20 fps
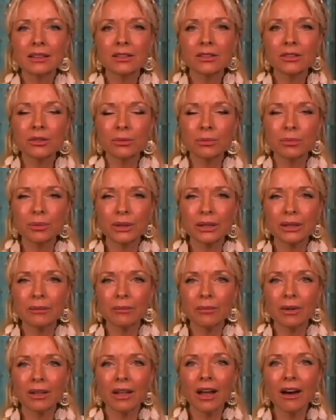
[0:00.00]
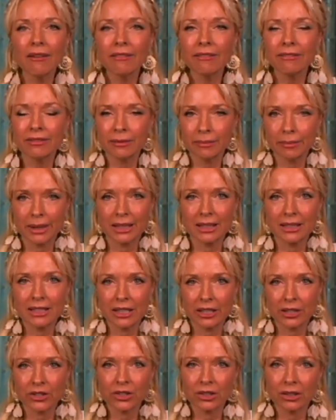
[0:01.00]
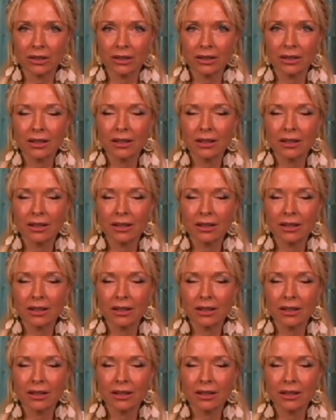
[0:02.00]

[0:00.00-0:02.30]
supreme love meditation.